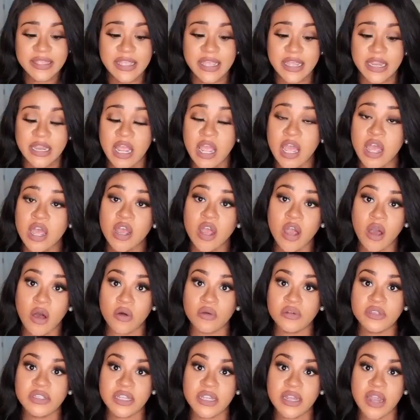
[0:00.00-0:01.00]
then
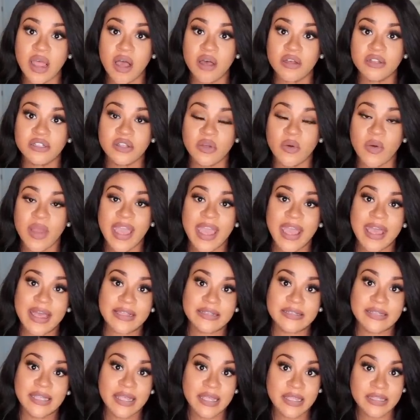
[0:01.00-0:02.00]
Colton also
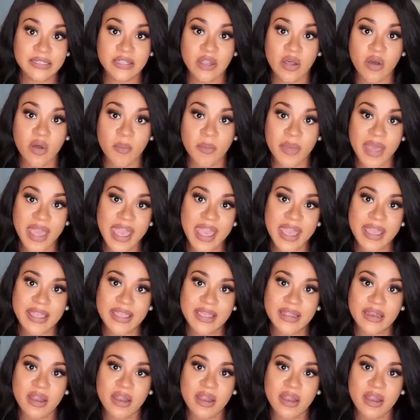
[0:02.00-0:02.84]
has his own bag.